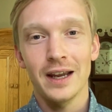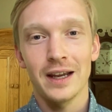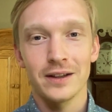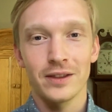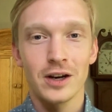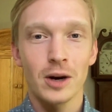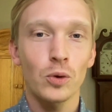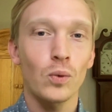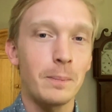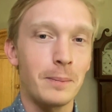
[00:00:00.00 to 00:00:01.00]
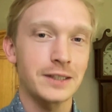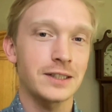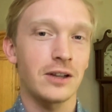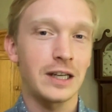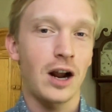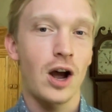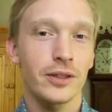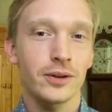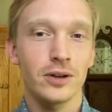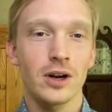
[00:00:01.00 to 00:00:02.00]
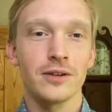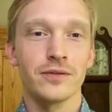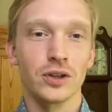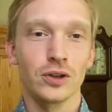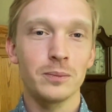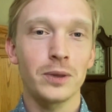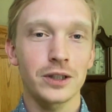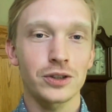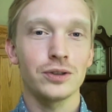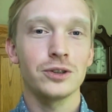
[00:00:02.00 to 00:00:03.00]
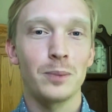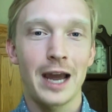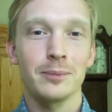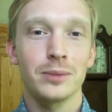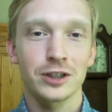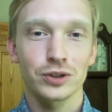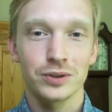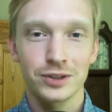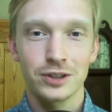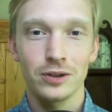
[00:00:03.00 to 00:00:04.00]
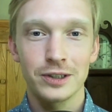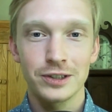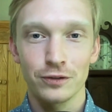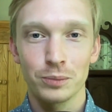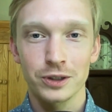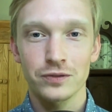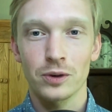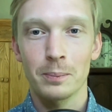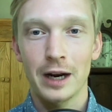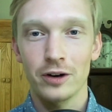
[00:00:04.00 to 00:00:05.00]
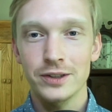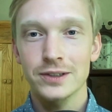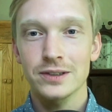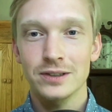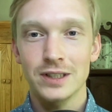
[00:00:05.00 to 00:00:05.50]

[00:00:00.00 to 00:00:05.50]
and the number one best-selling author of the Good Pictures, Bad Pictures series of books for parents,